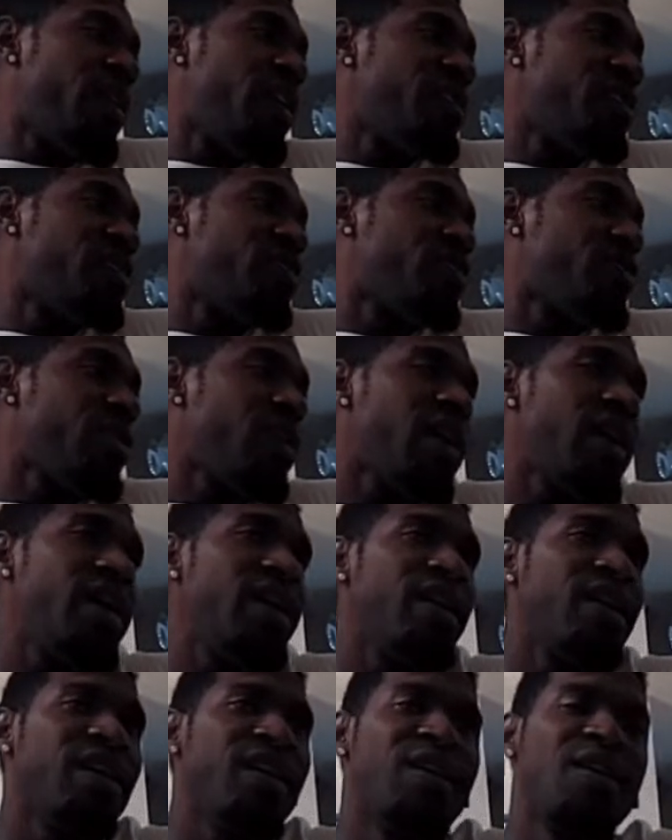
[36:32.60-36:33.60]
of a
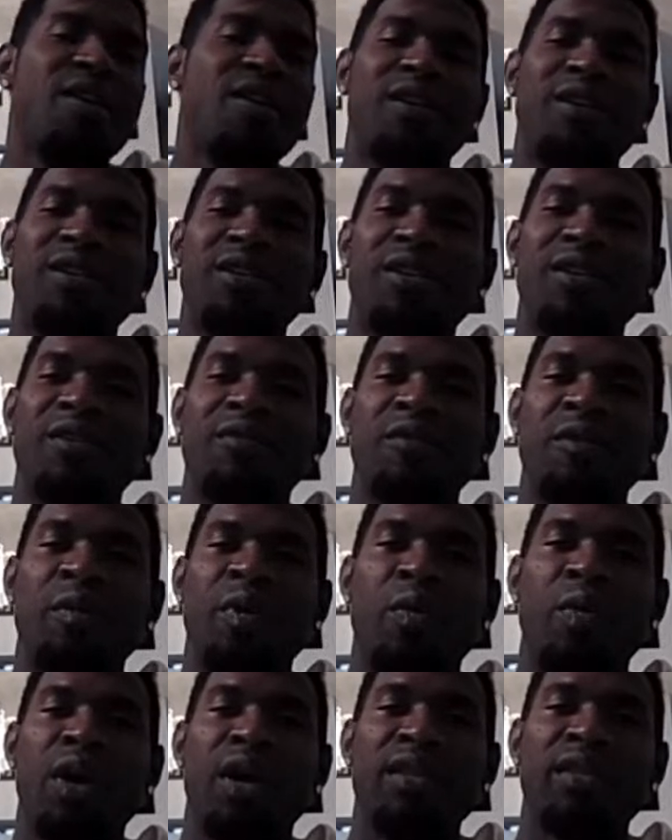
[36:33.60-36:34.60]
strike
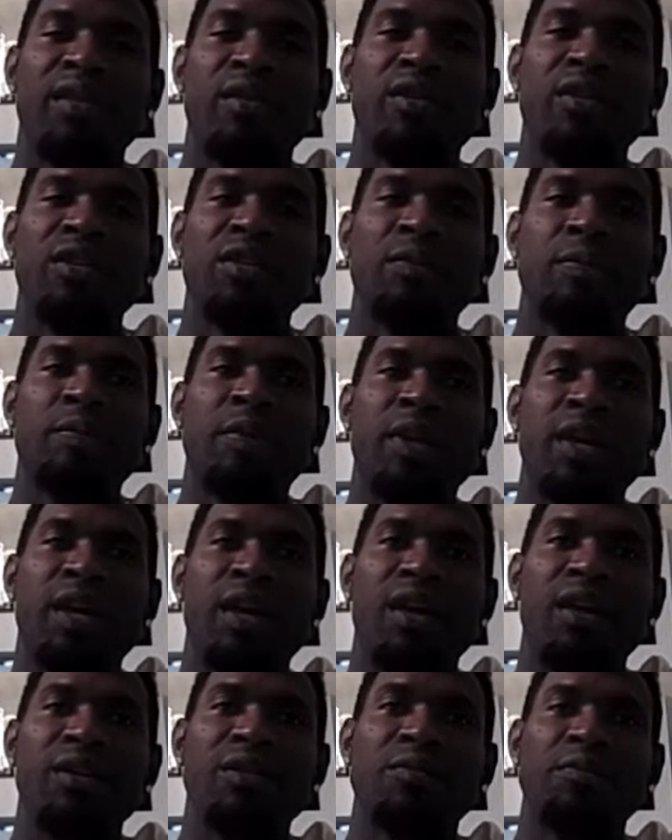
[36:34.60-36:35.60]
from a Waterhouse
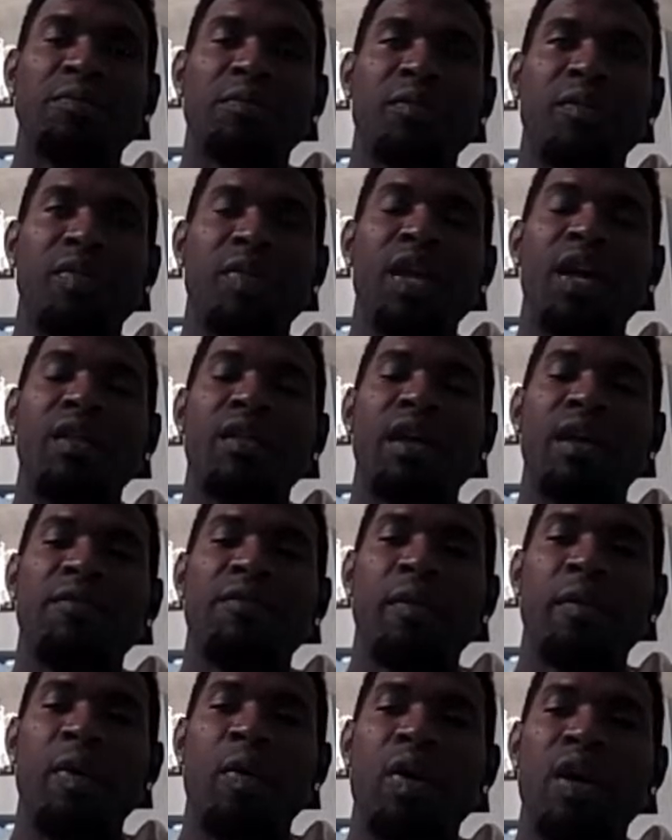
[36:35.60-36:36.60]
player not
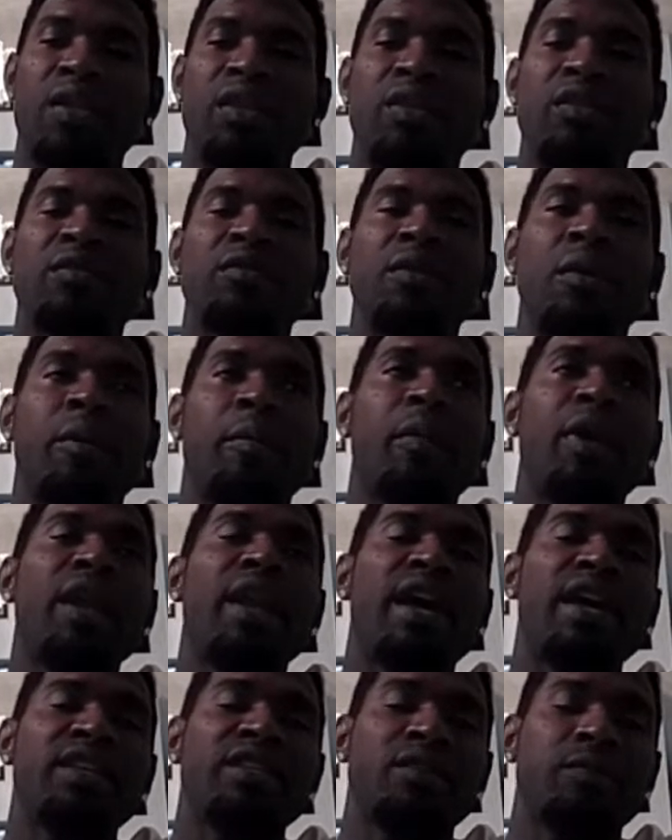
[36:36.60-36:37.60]
not from a water. so Molynes
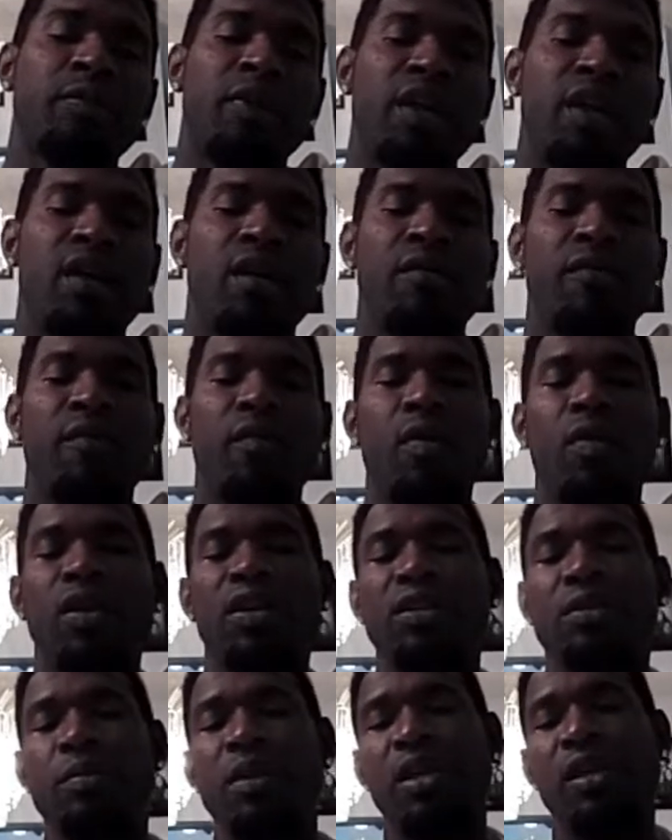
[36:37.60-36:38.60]
Molynes player, of
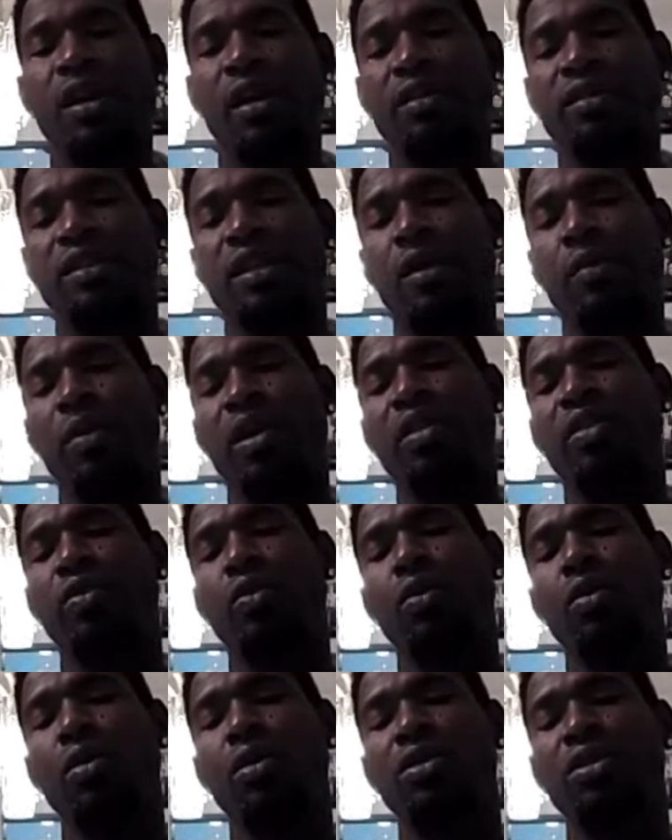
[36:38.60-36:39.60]
course, because they
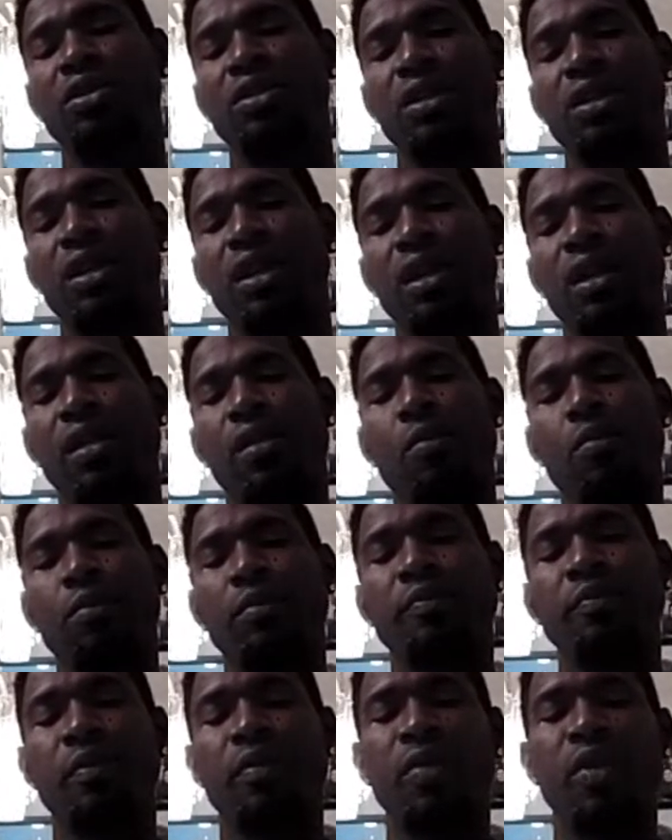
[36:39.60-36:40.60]
win two goals
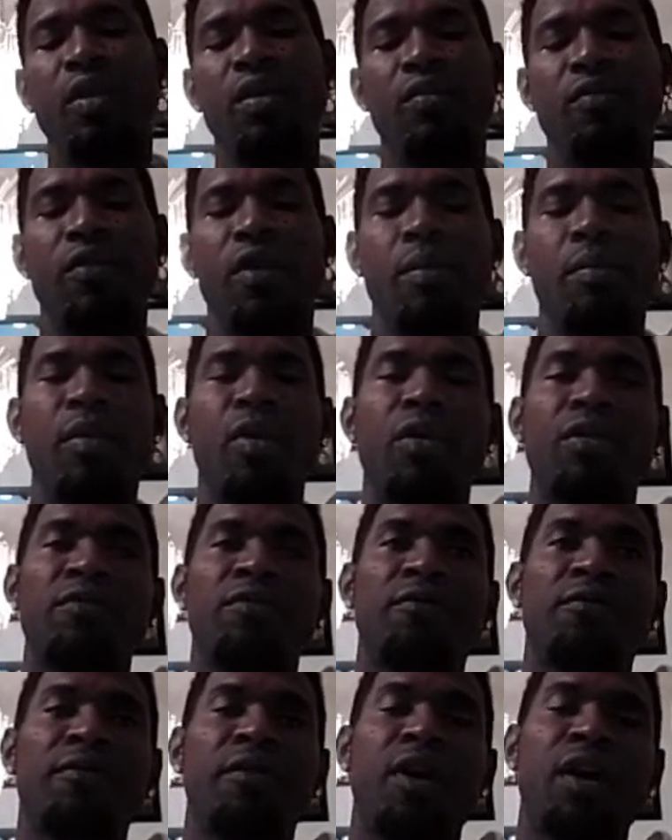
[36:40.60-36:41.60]
from
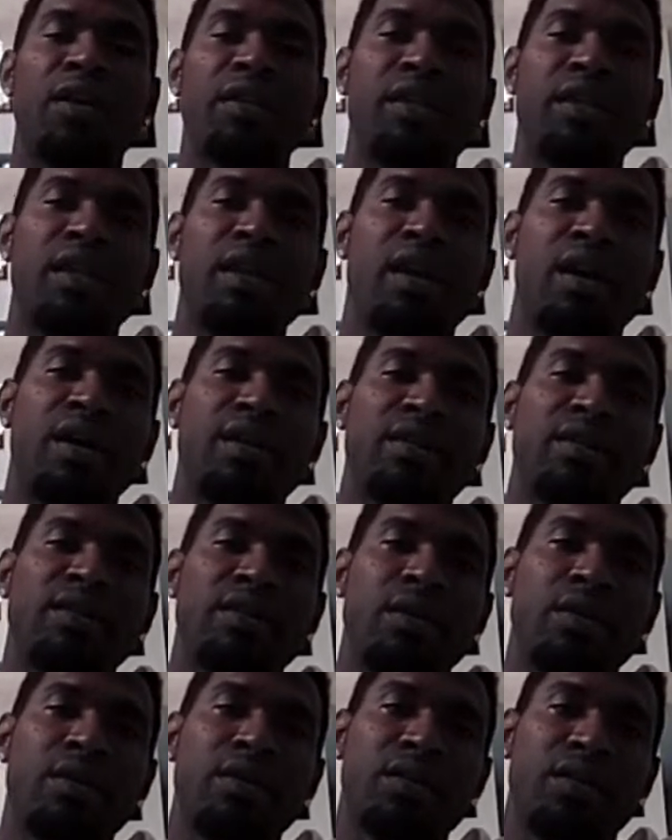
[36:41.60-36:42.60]
about 40
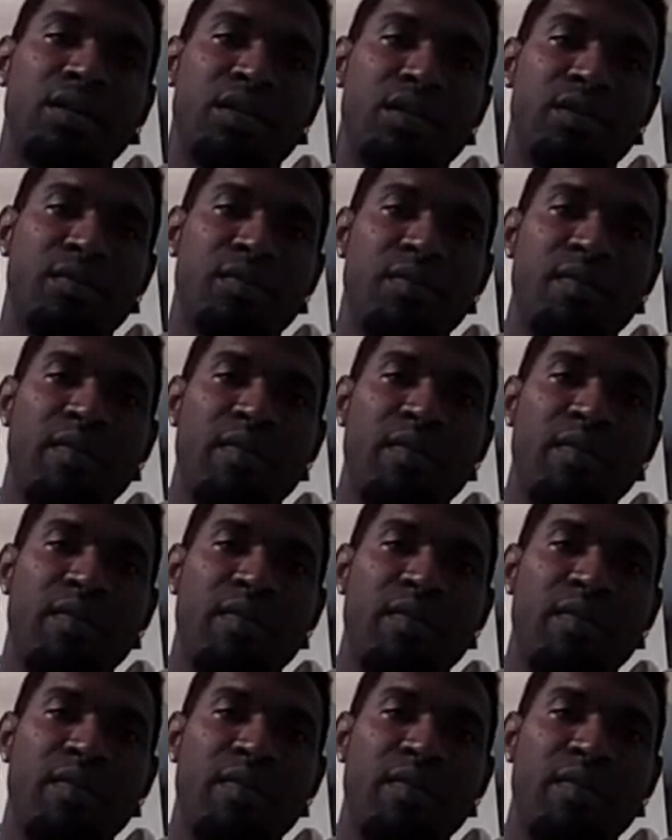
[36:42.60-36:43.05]
yards out.